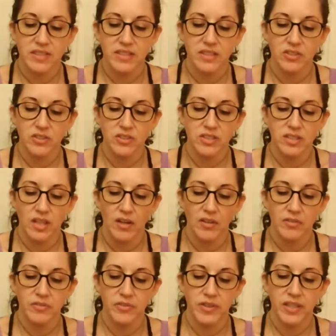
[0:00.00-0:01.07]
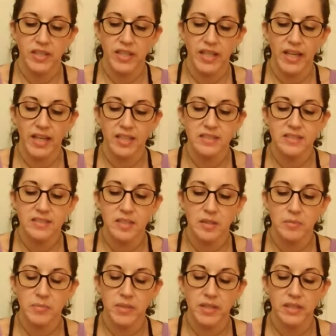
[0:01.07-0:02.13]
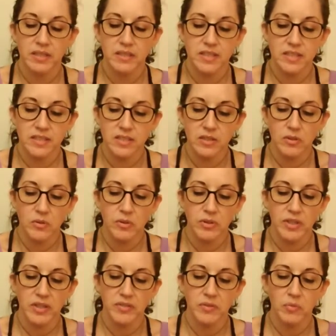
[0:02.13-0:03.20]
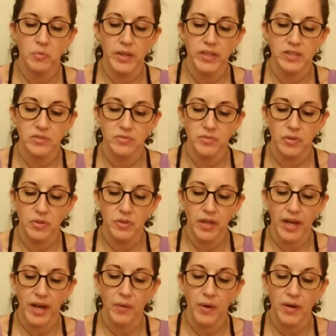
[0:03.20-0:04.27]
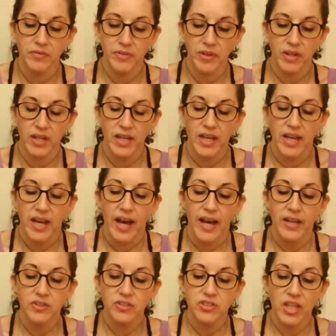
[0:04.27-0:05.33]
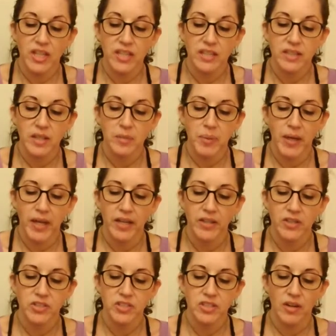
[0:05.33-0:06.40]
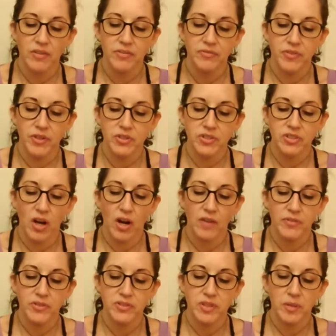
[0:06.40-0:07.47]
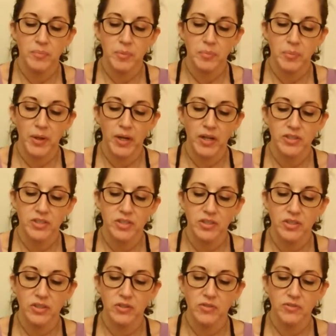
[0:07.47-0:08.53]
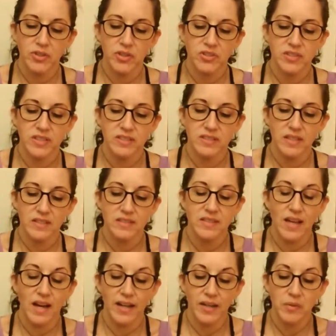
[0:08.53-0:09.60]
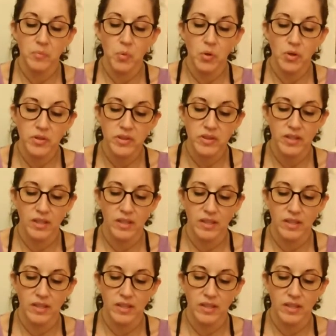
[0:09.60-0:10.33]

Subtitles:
in yourself. It can seem egotistical or even wasteful. However, energetically paying yourself first offers up a prayer to the universe that says, I am worth it.